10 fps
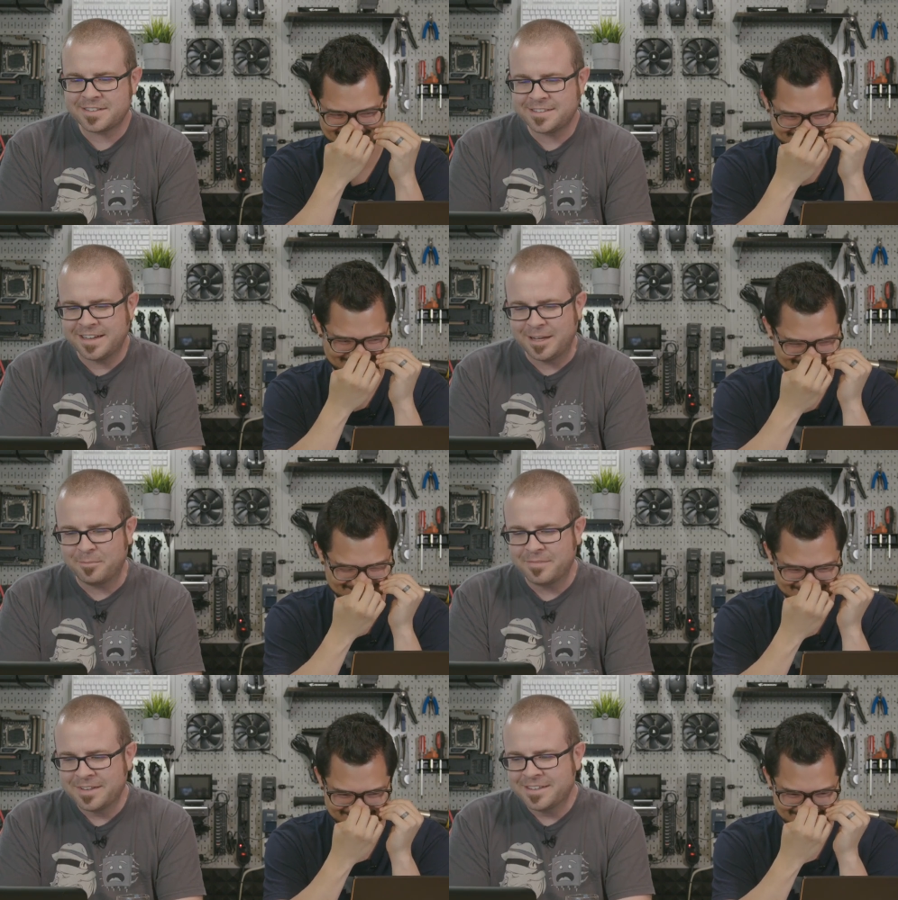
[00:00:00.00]
Speaker 1: the
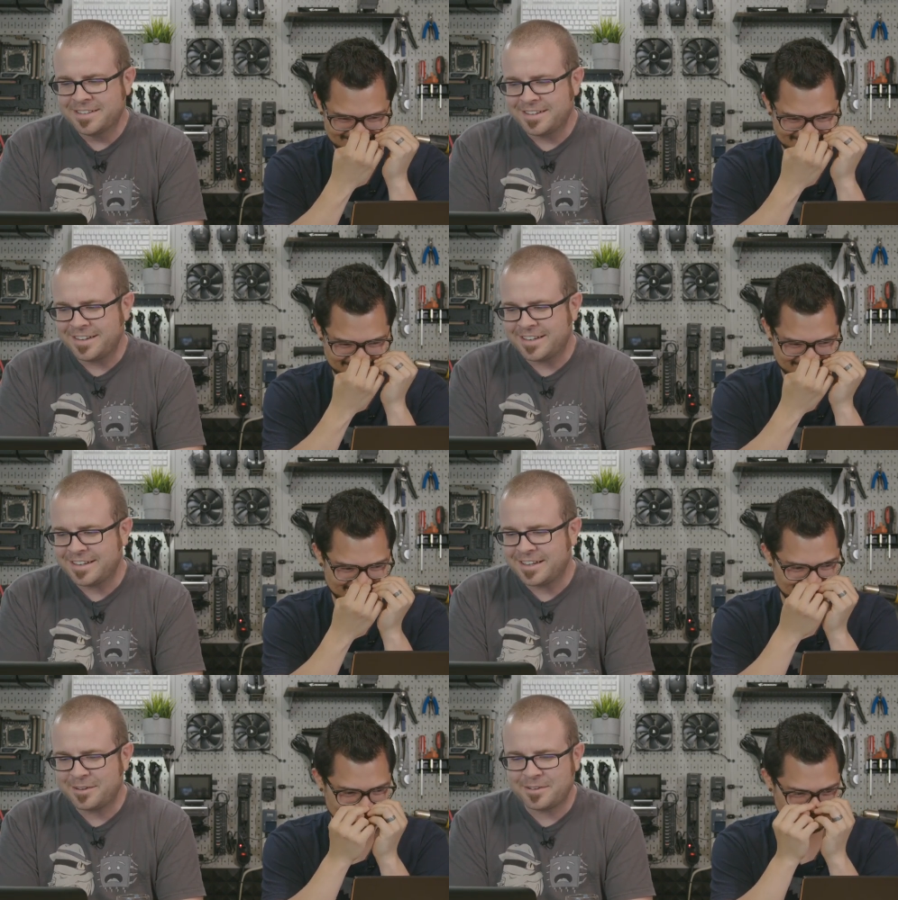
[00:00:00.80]
time. All
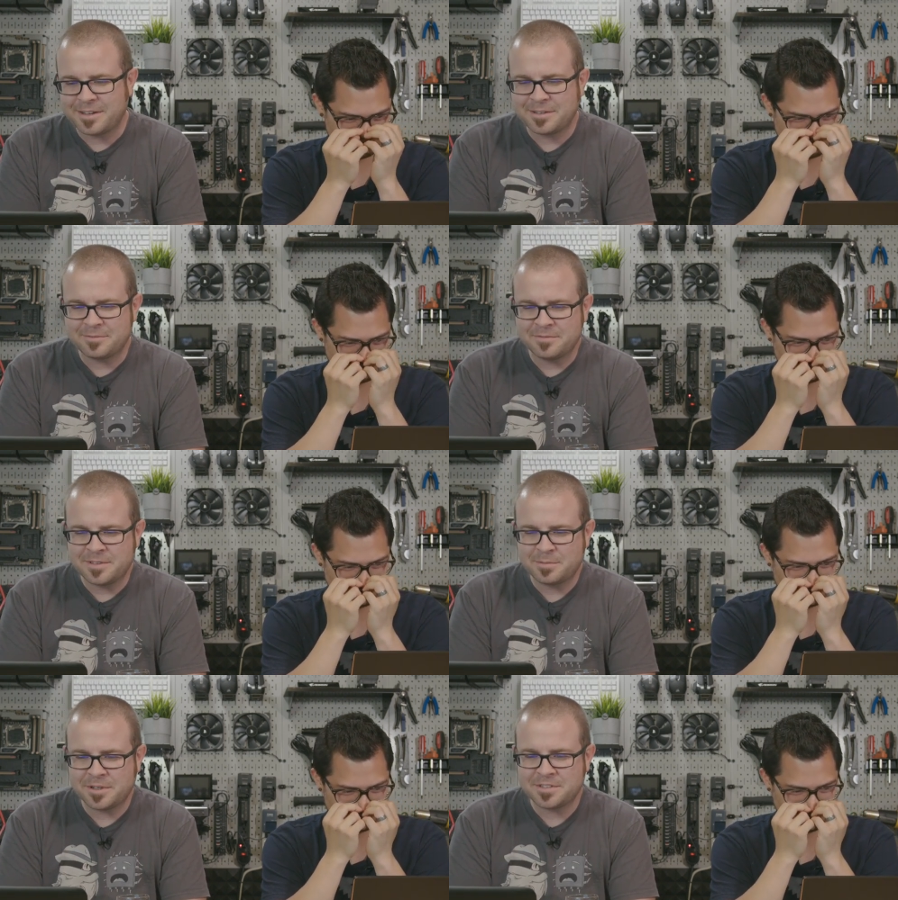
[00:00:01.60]
right. I, I,
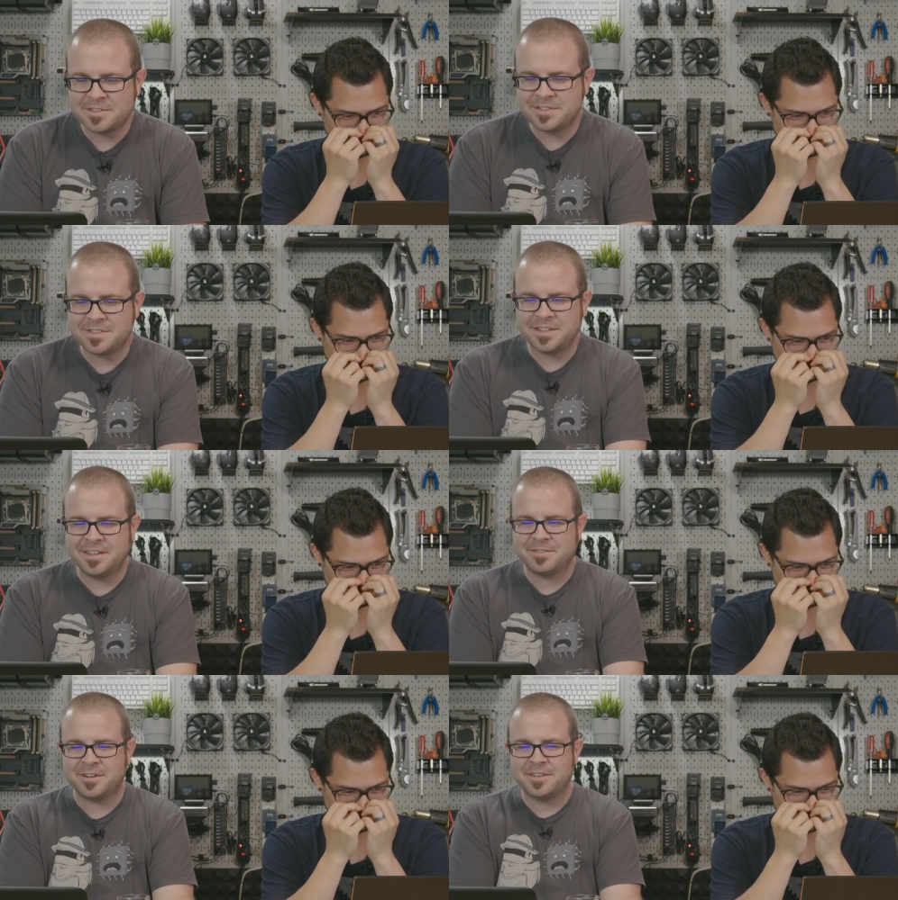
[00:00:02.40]
apologies to
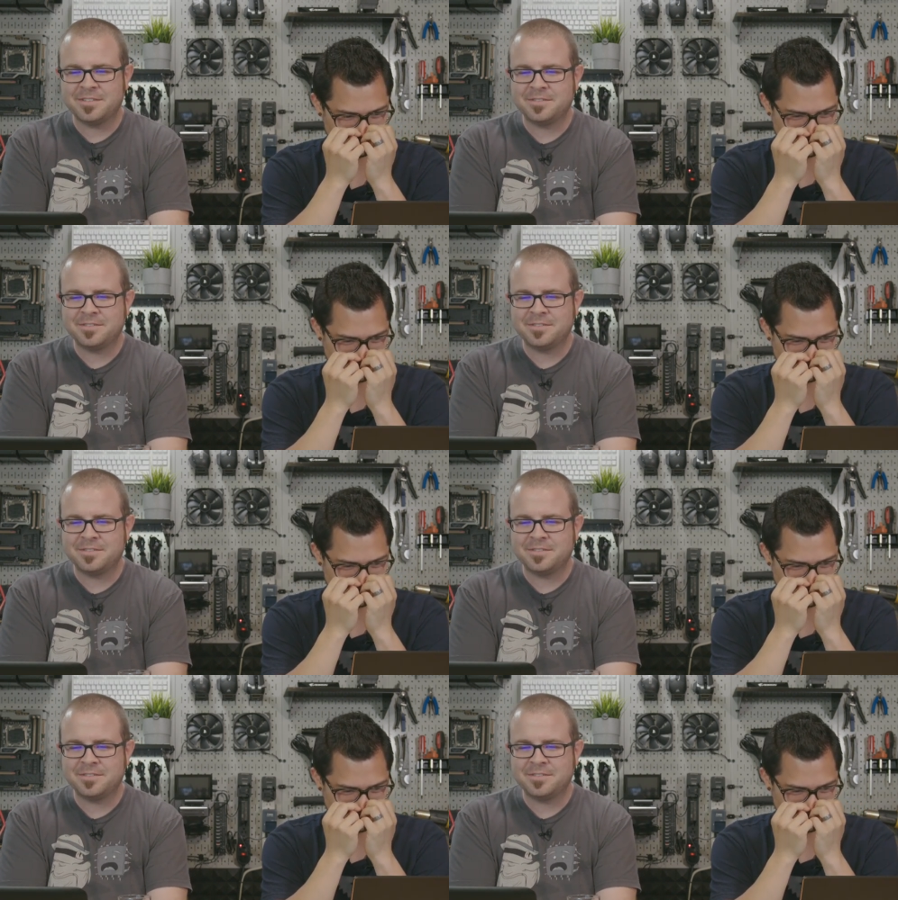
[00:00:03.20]
any of our